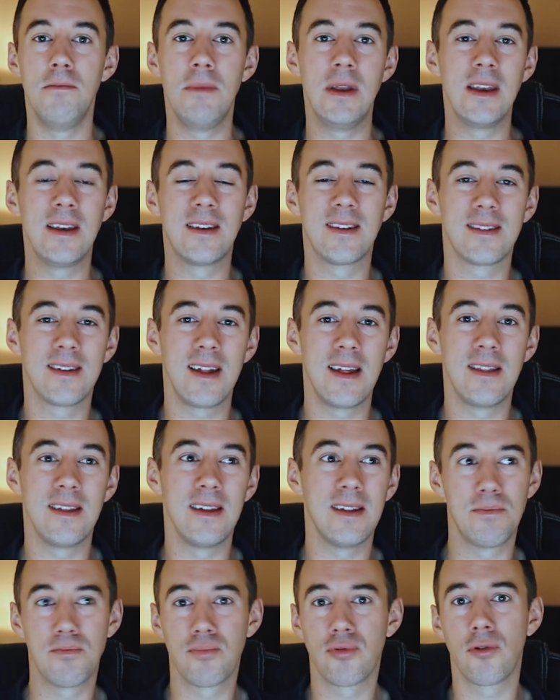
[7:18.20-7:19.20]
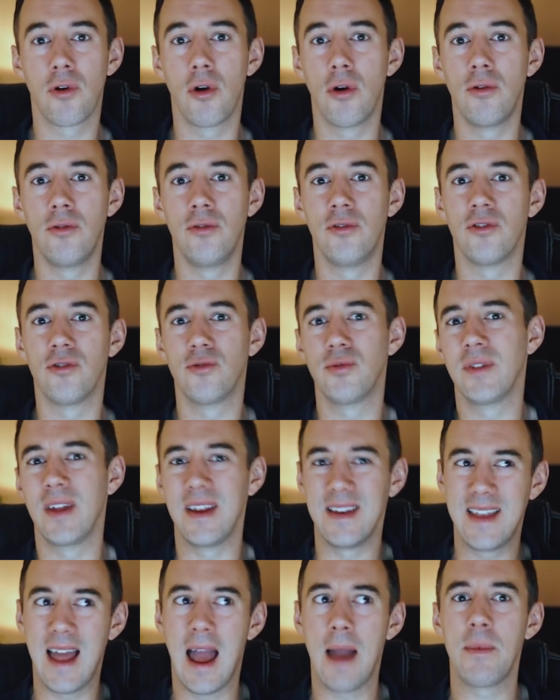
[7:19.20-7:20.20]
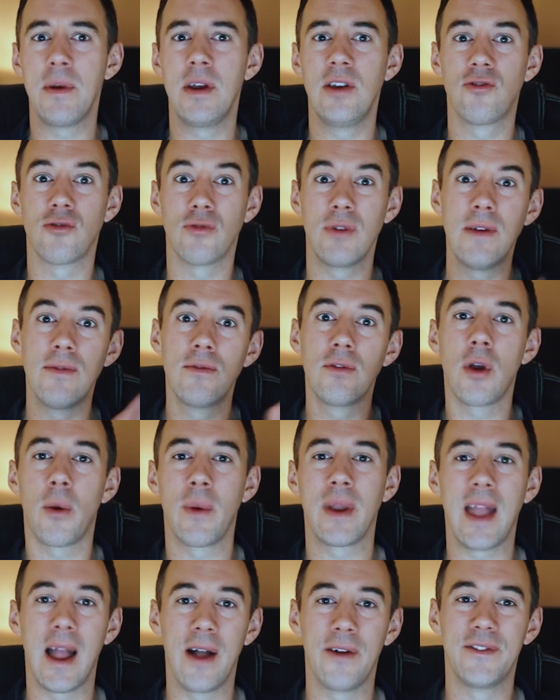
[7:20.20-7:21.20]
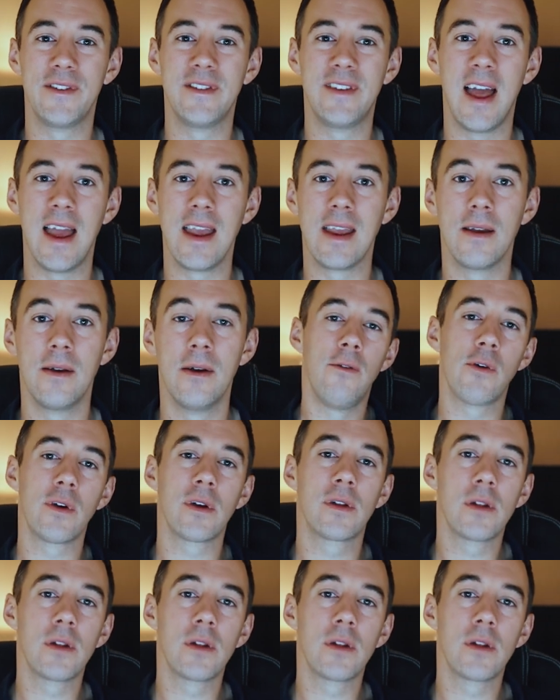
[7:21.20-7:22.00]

meaning to say that it's prone to should damage or even going out of date. For